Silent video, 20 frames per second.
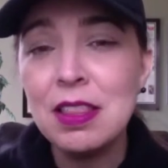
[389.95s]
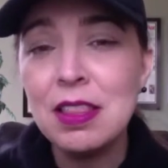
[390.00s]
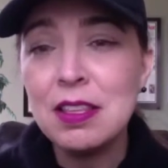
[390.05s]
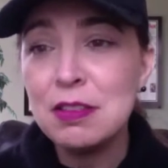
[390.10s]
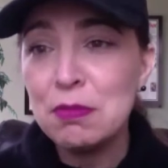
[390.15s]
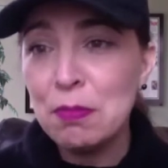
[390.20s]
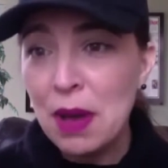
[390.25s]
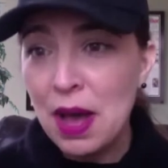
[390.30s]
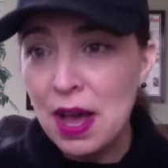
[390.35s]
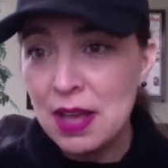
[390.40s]

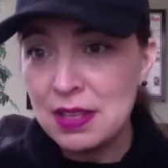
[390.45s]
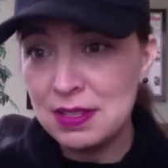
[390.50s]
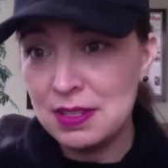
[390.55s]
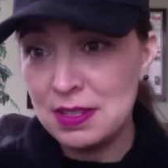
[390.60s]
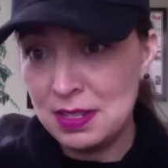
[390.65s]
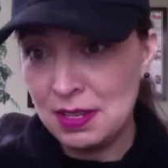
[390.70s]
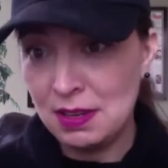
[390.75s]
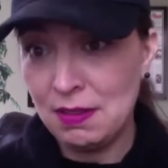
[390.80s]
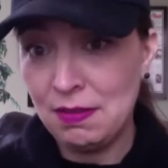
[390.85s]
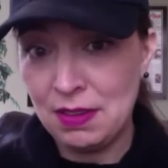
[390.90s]
this
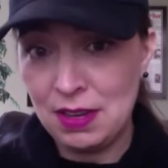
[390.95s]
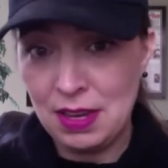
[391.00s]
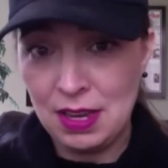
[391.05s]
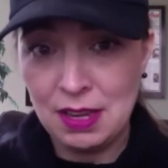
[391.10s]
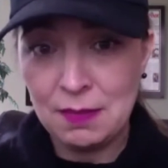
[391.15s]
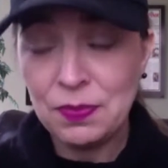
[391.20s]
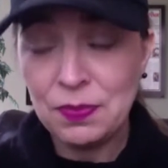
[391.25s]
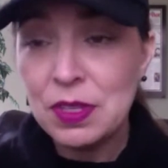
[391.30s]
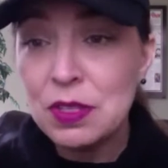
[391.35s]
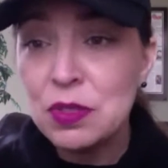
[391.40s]

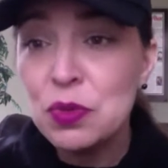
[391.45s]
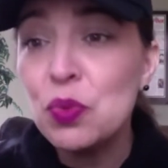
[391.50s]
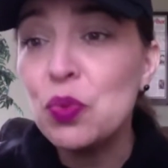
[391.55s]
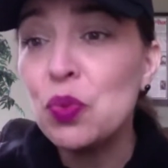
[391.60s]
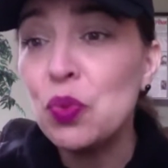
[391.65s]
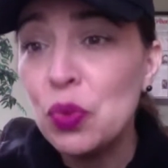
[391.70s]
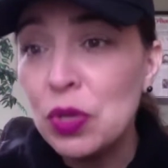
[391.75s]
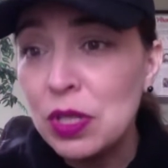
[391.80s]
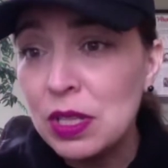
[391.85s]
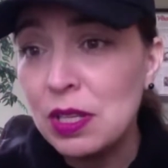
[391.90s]
positivity is
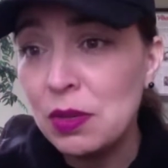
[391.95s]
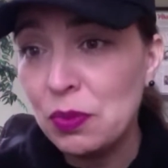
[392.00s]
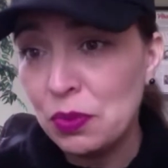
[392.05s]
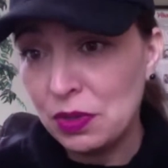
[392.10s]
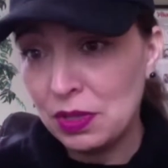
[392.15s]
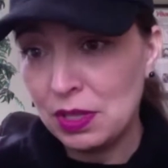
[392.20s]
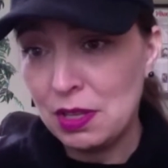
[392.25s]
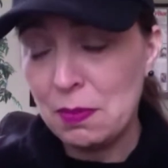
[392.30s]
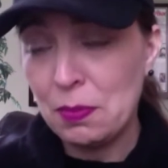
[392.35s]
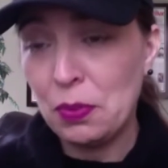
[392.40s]
really,
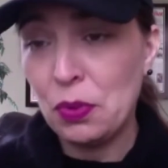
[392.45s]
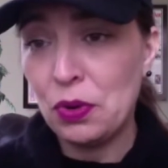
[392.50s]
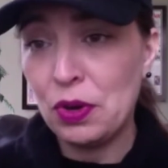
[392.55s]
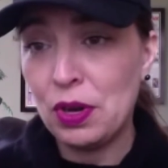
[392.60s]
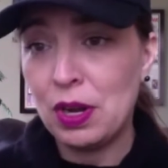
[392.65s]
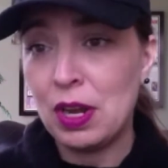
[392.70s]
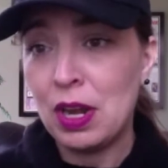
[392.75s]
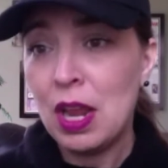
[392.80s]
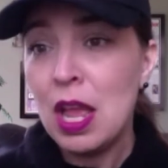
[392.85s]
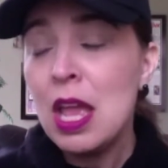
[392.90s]
really
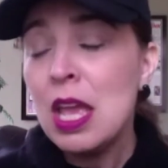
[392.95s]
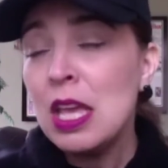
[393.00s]
important.